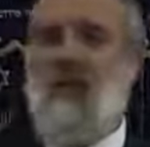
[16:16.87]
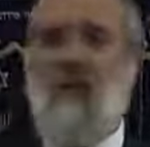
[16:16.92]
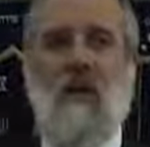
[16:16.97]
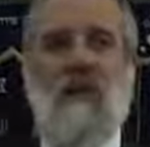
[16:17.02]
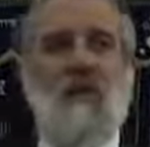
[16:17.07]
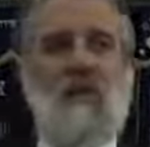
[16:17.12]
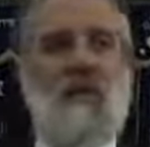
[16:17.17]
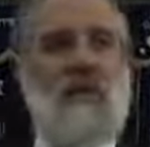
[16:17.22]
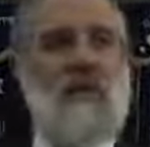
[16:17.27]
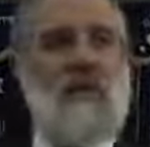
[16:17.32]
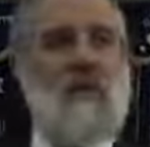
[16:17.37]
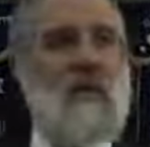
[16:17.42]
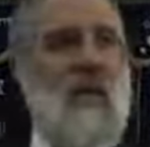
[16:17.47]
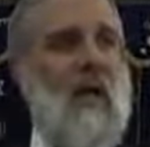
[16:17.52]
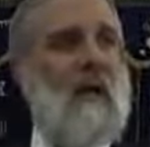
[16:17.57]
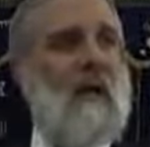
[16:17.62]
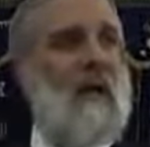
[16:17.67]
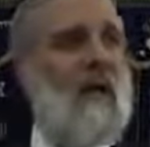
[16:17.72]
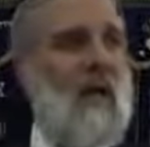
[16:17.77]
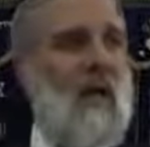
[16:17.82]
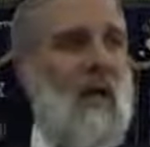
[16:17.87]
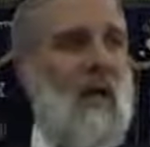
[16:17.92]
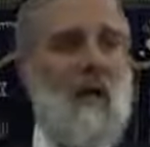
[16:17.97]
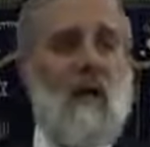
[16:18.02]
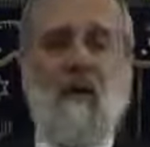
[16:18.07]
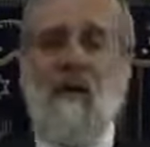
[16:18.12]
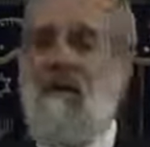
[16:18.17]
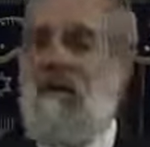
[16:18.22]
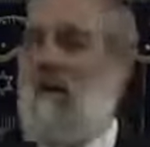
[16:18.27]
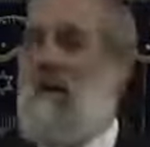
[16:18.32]
if he does not
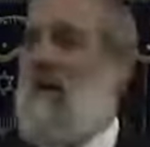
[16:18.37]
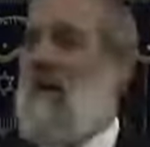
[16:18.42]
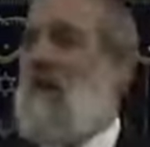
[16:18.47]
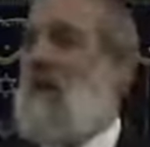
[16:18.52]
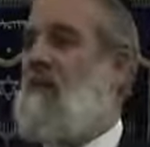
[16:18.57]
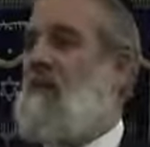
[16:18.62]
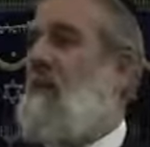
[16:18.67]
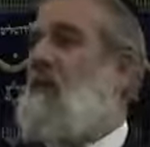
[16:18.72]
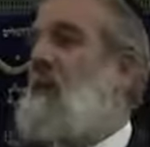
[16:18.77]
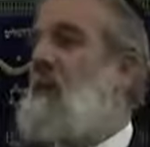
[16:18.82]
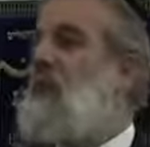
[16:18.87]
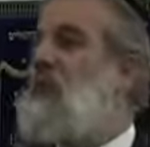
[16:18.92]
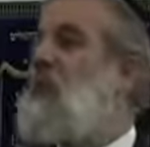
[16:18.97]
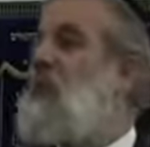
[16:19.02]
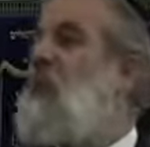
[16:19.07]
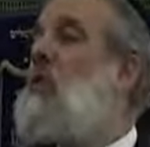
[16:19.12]
care for those